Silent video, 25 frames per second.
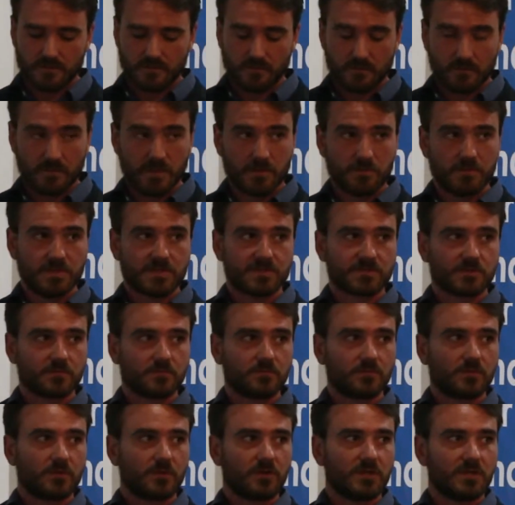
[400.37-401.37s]
maybe
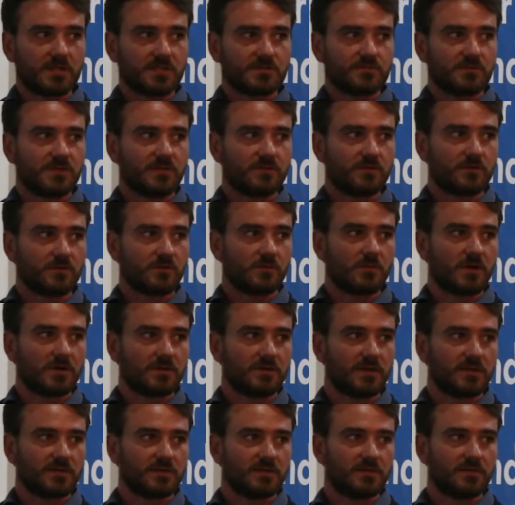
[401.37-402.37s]
some colleagues will talk
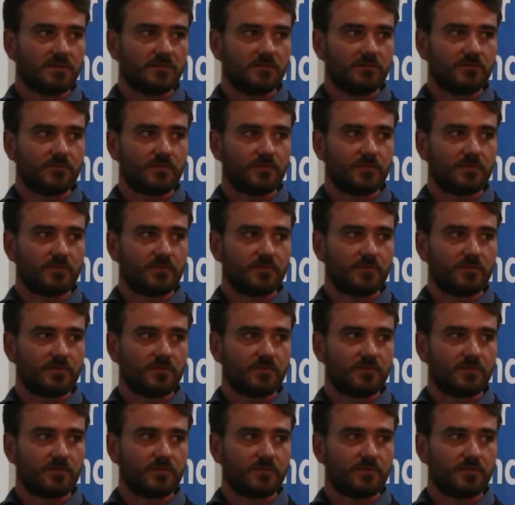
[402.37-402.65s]
about that in